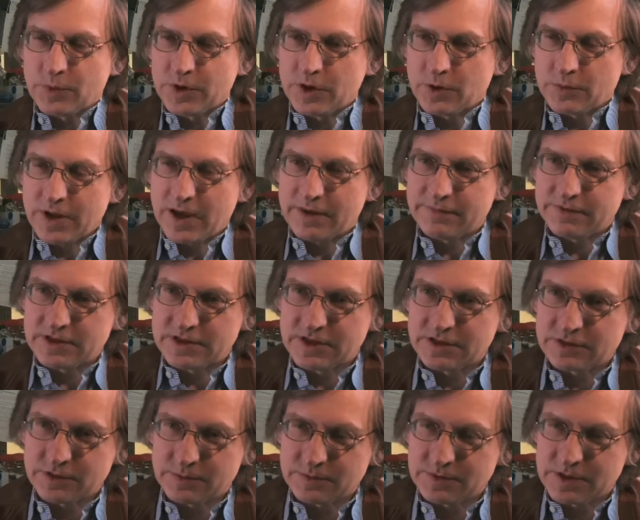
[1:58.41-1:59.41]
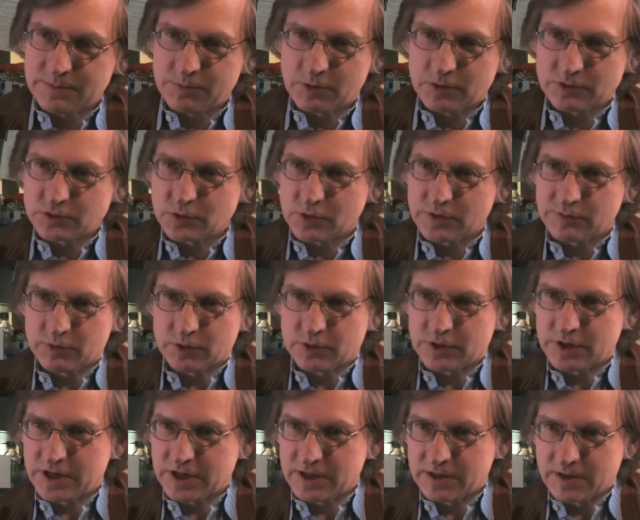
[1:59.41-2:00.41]
We don't have the typical sort of
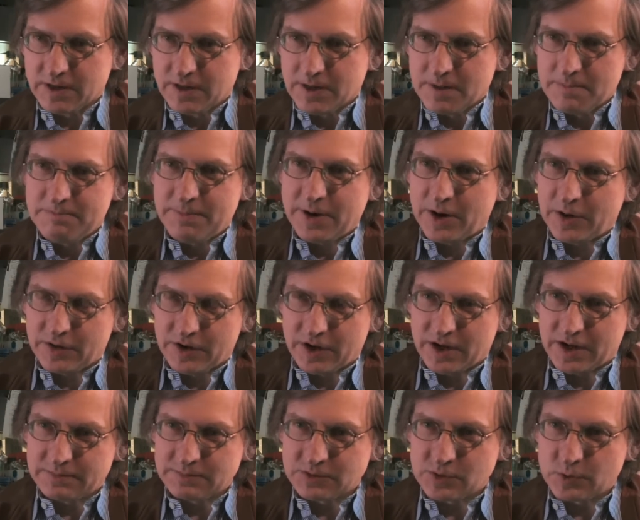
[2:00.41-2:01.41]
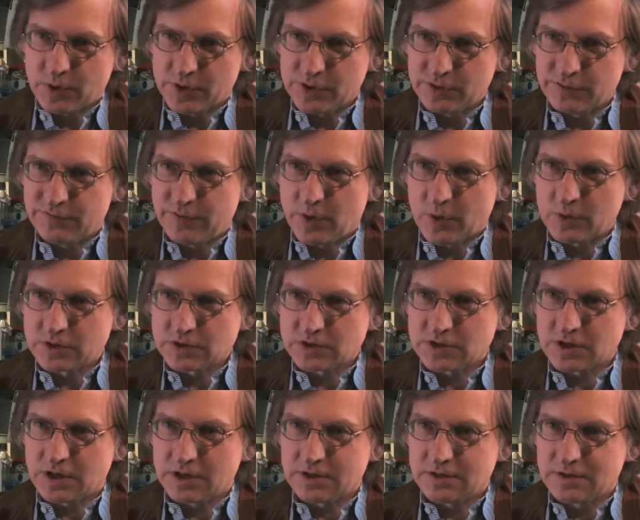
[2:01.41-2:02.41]
learning paradigms where you
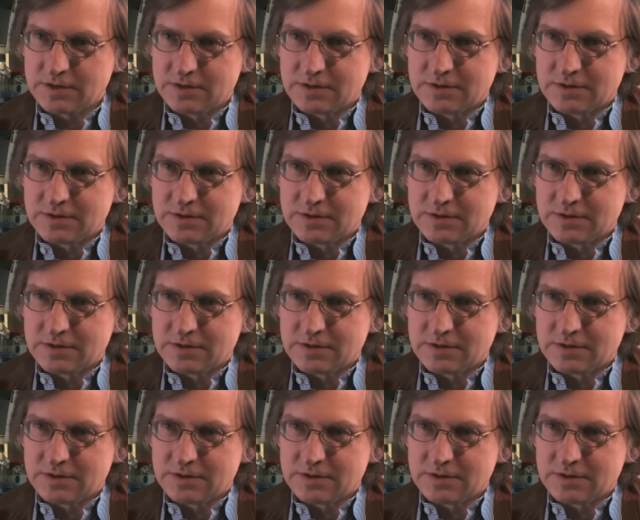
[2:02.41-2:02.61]
focus on